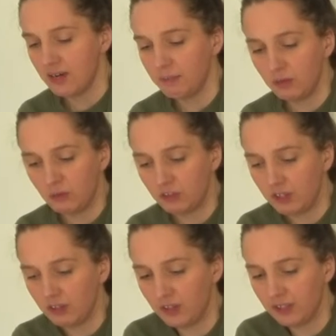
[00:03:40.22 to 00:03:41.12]
I'm
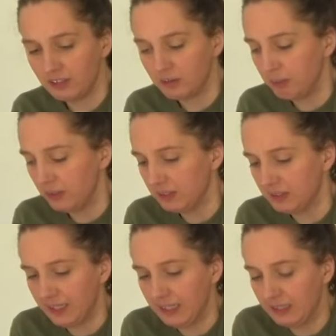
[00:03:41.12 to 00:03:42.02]
also going to put
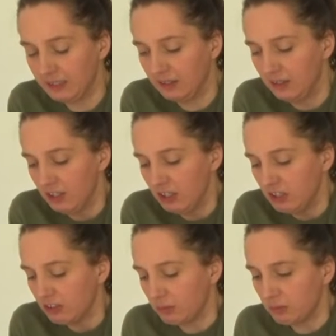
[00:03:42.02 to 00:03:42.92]
in
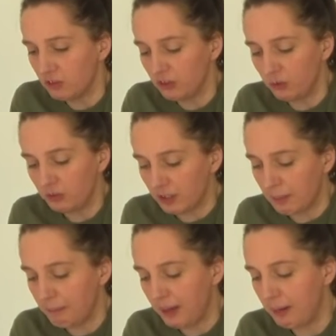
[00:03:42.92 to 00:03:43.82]
some salt
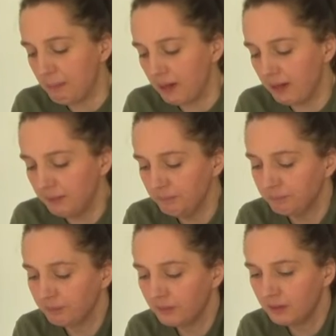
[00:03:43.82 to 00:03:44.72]
and pepper.
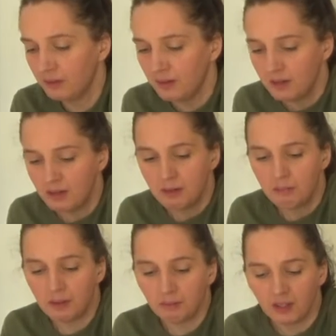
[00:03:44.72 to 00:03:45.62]

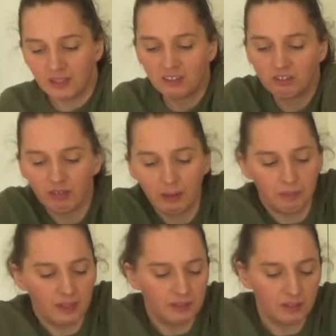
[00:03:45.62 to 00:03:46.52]
But I'm going to grab
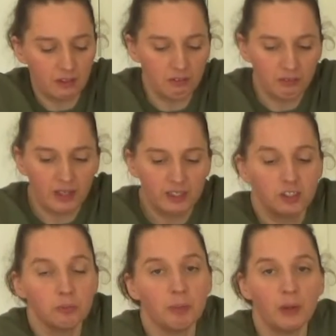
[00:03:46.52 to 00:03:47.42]
myself a
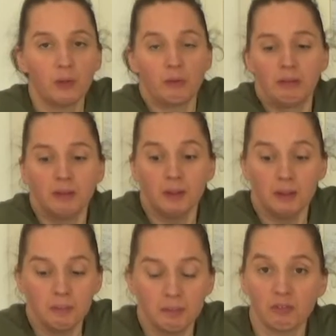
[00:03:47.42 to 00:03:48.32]
spoon
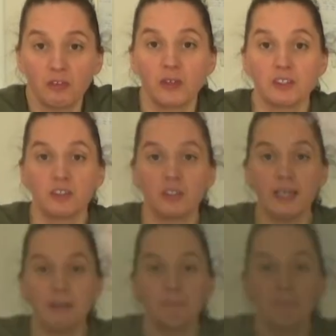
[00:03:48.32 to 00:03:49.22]
before I do that.